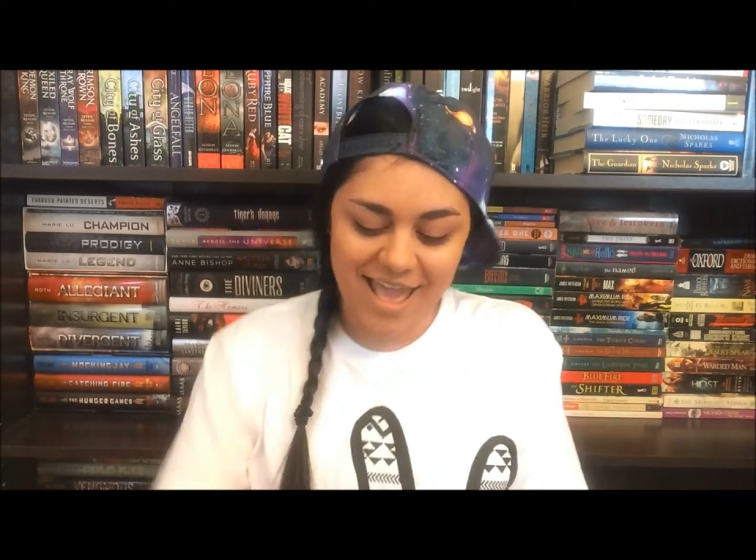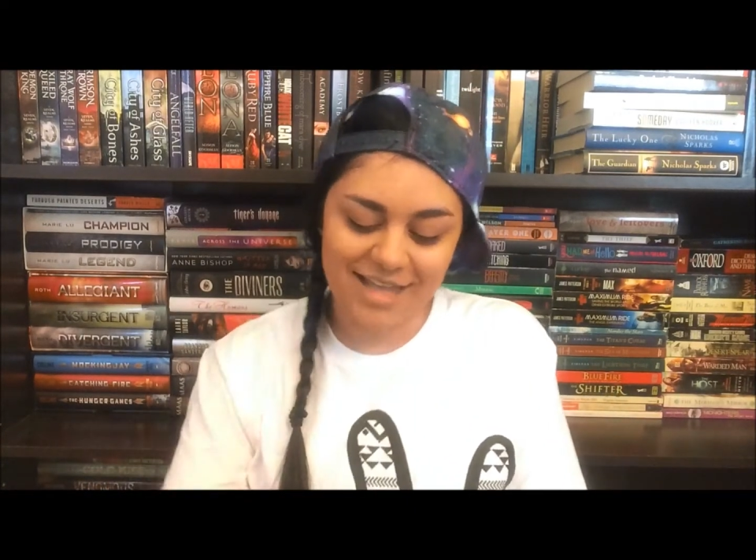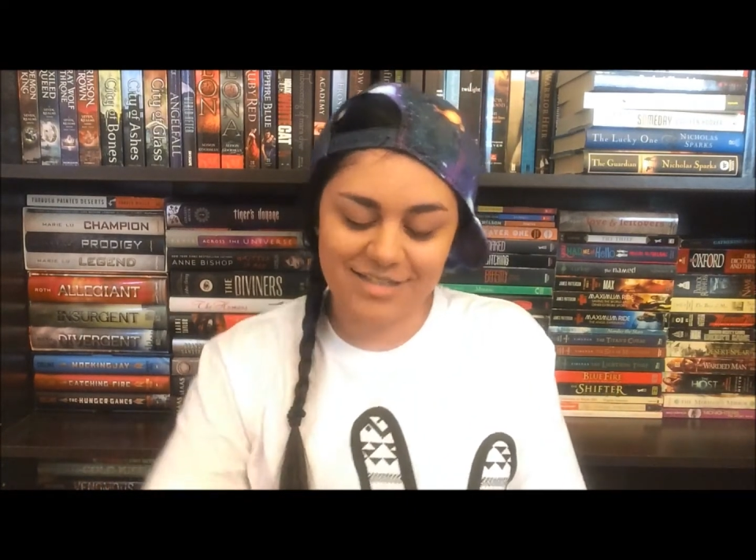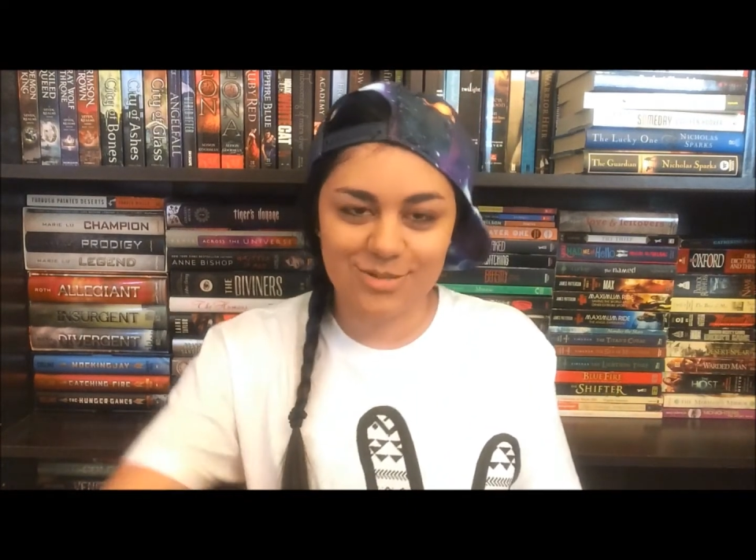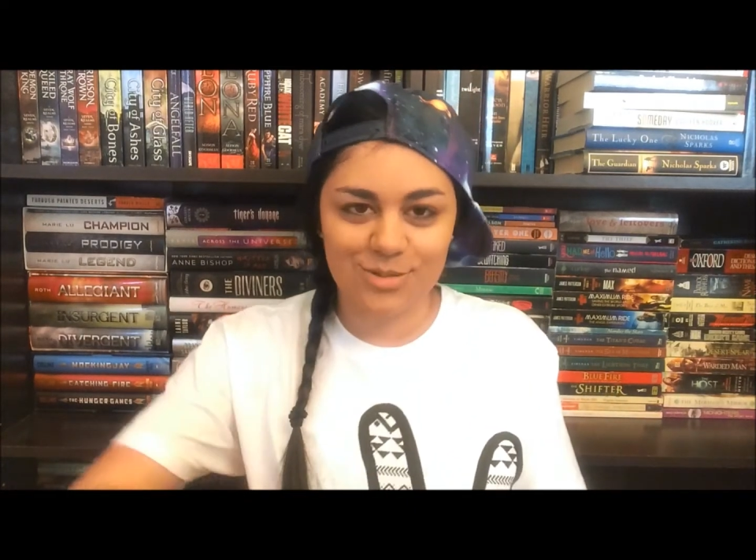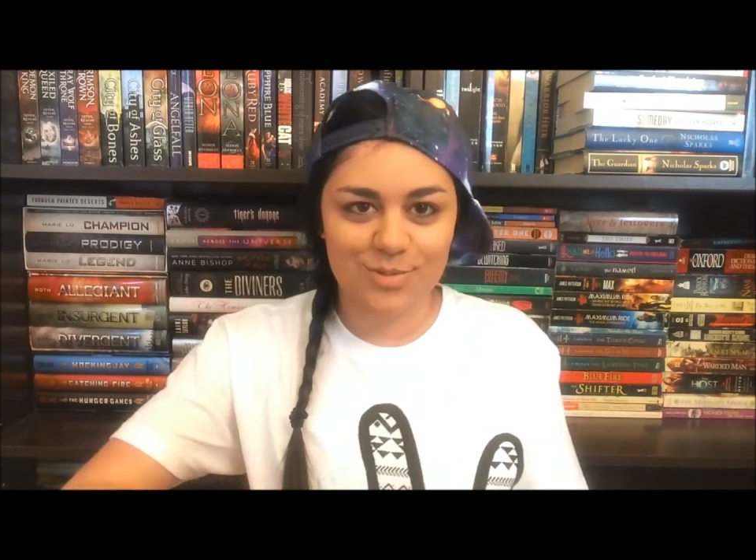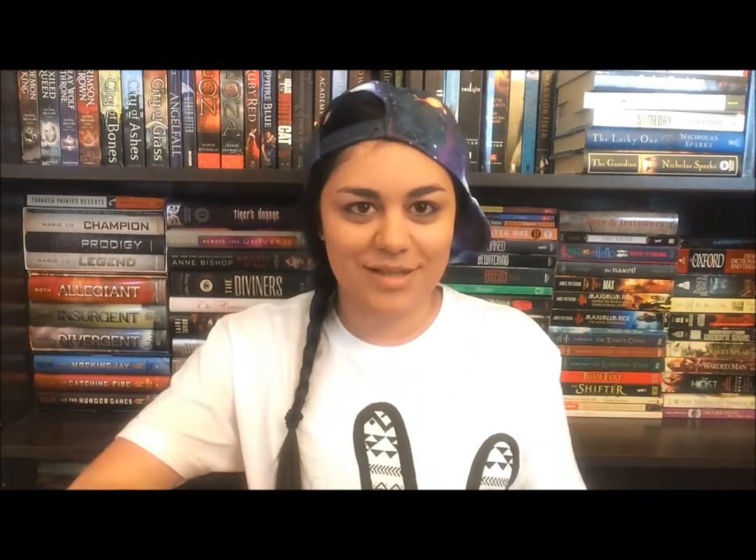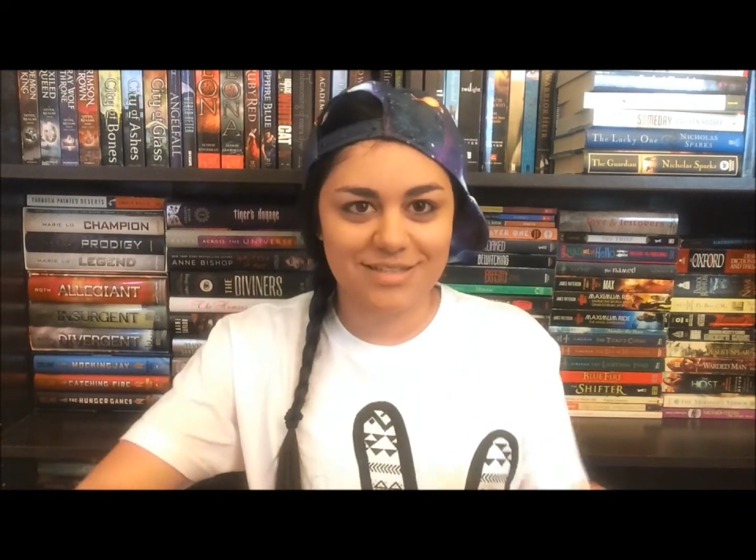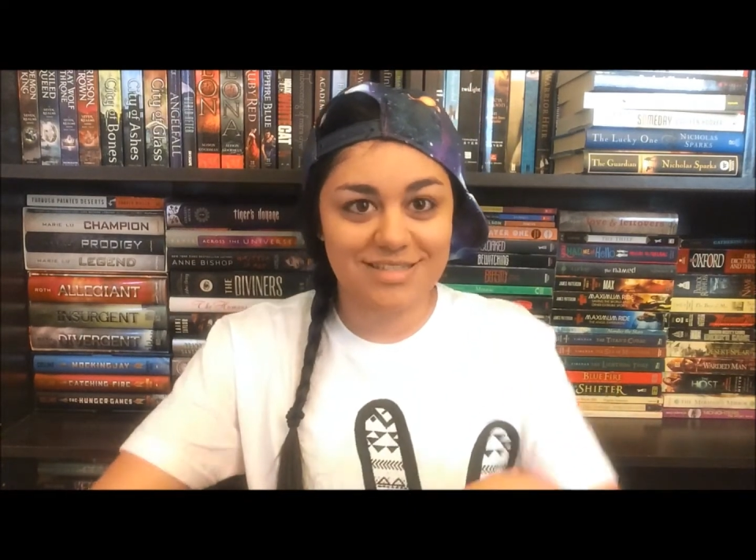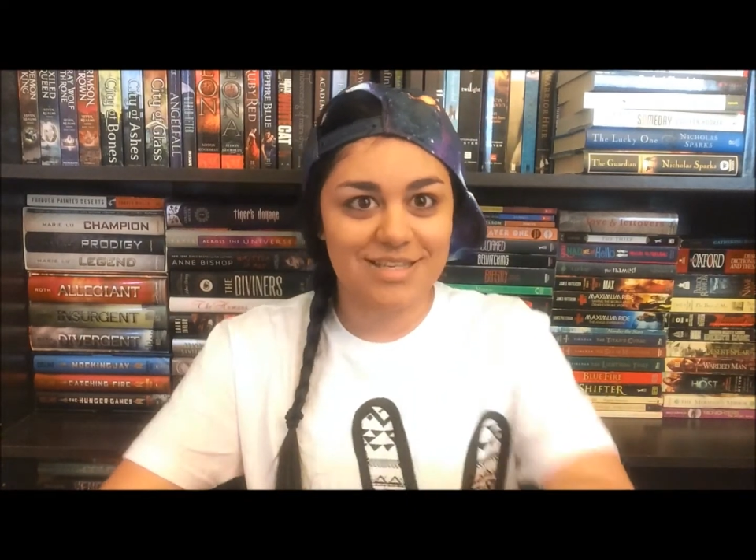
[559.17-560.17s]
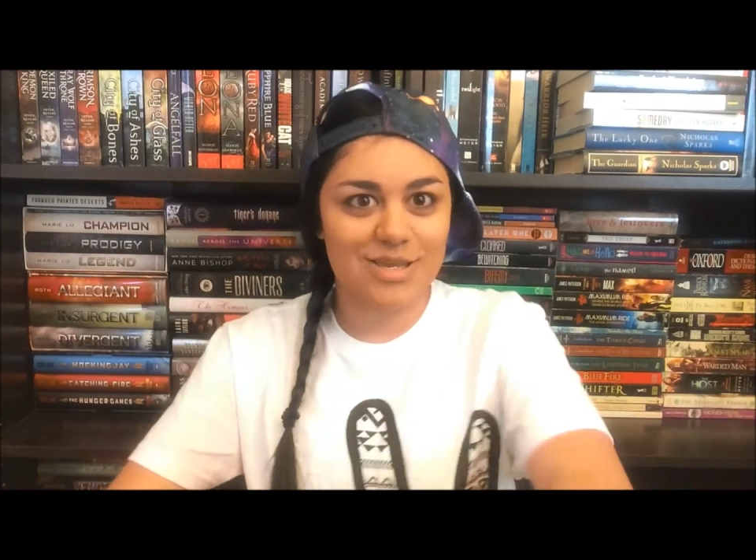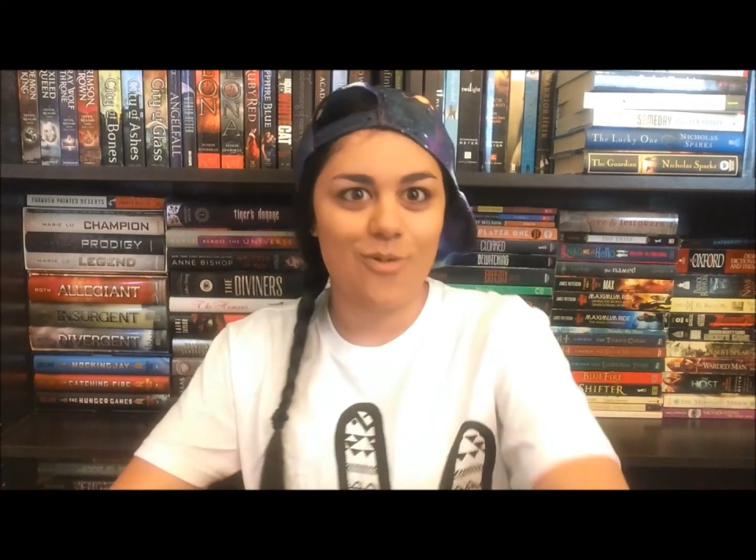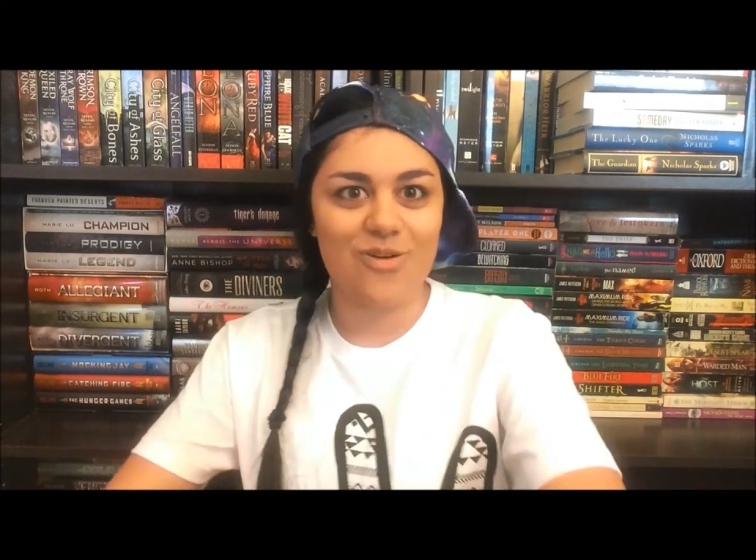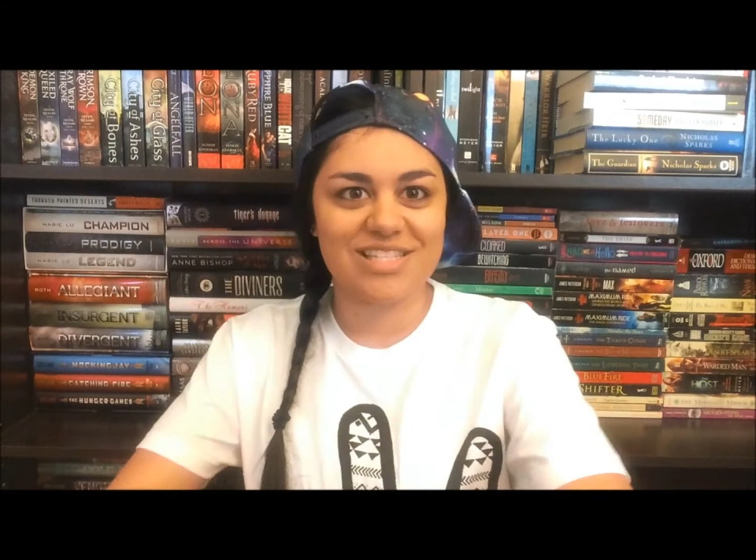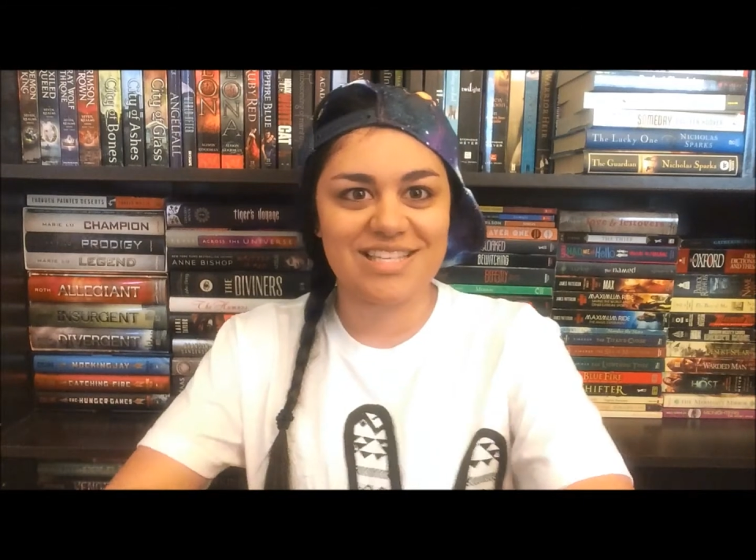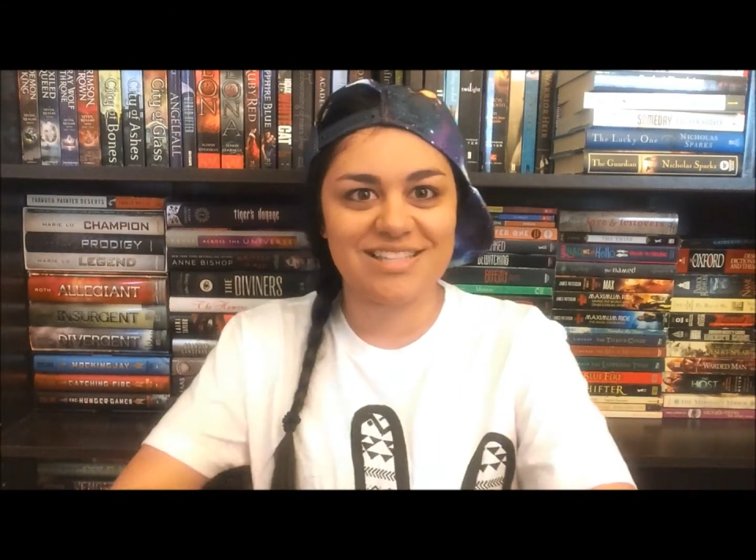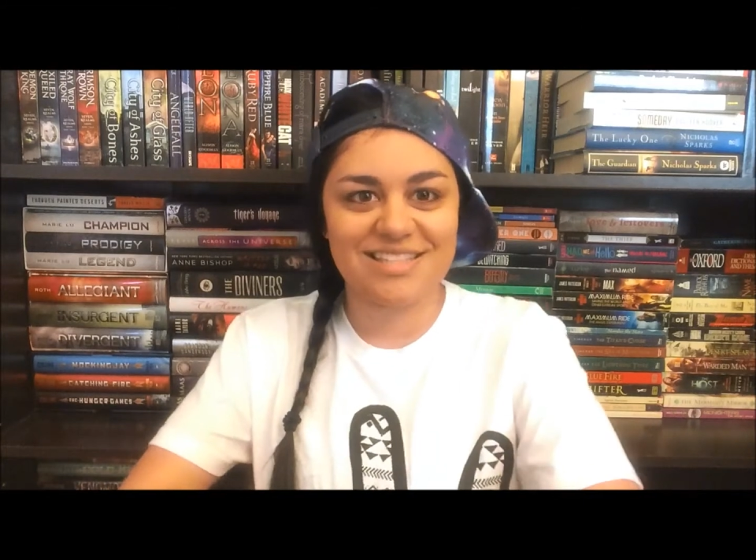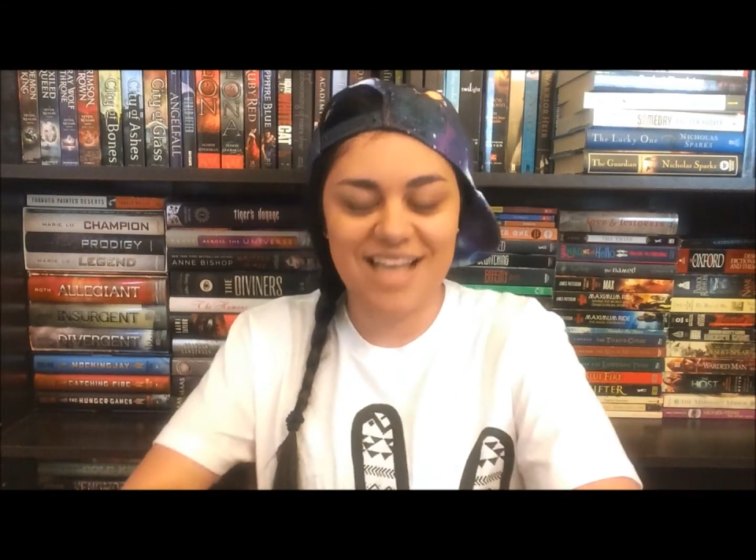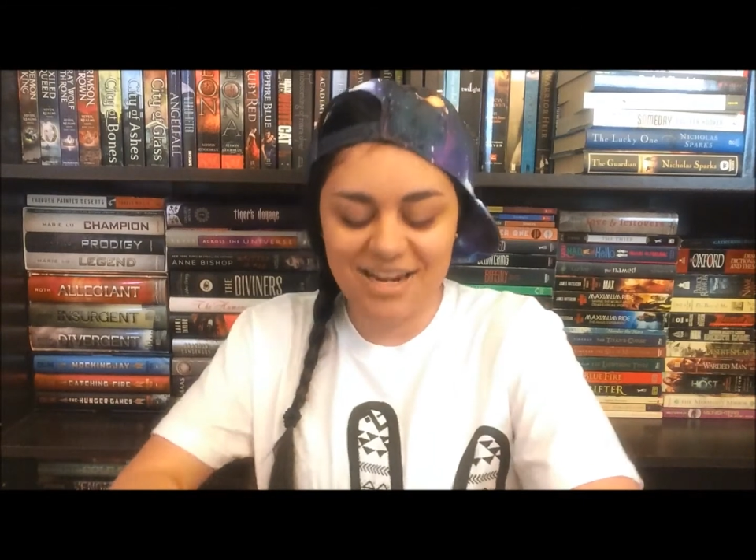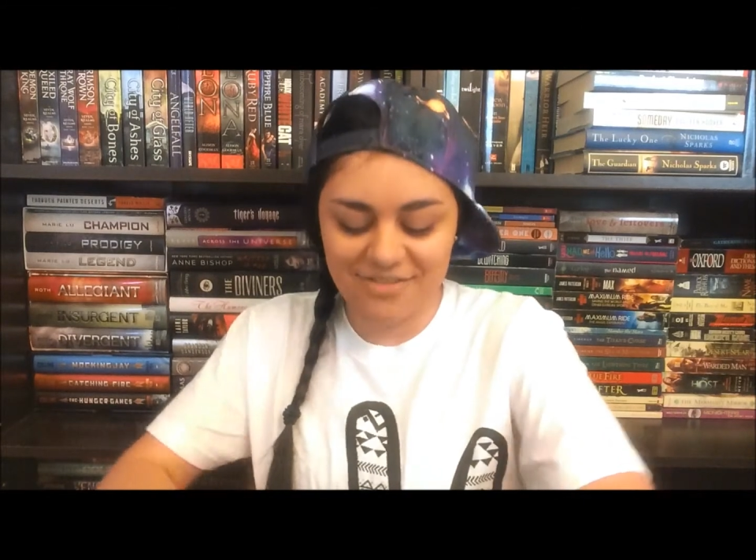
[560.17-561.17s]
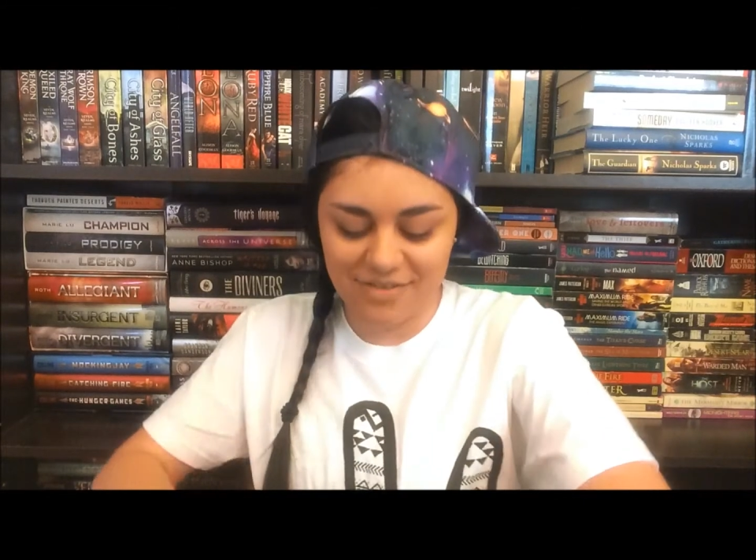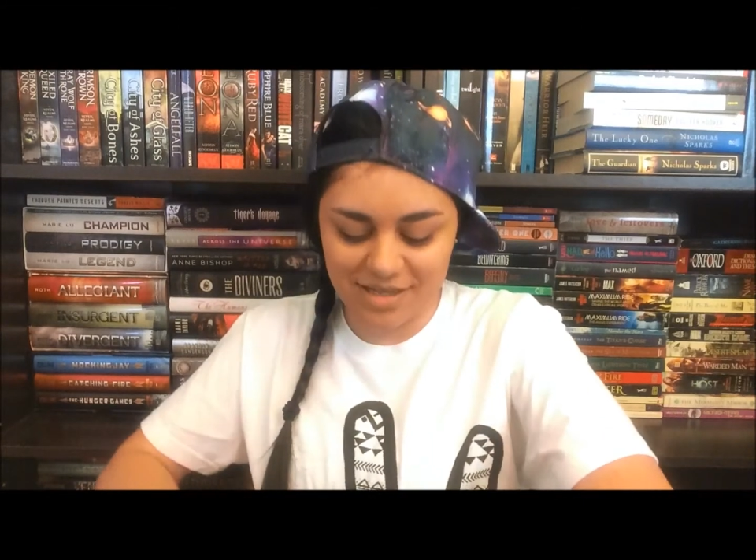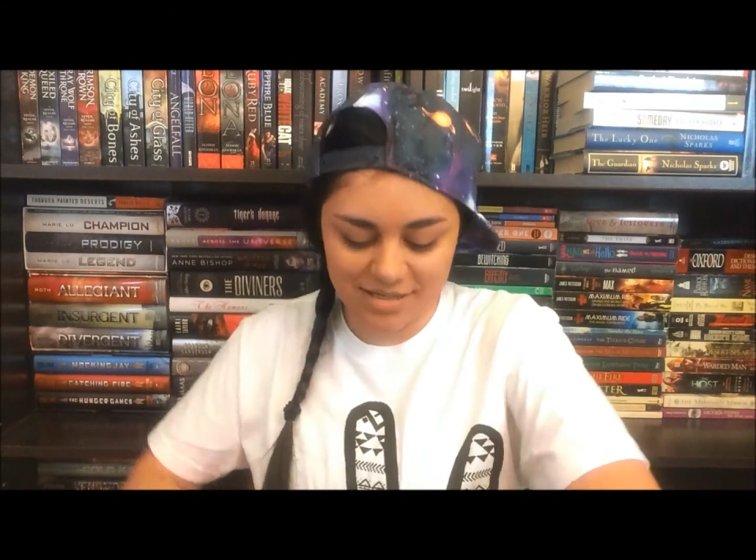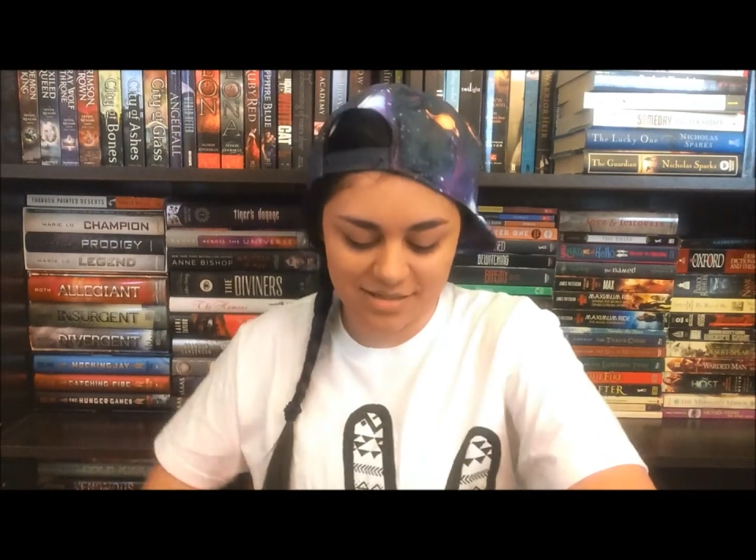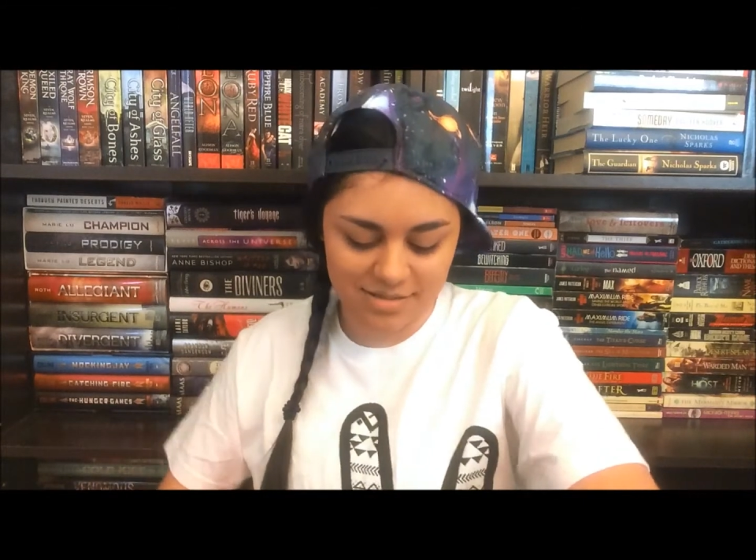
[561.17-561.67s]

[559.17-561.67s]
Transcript: And you will about to see what's inside of it.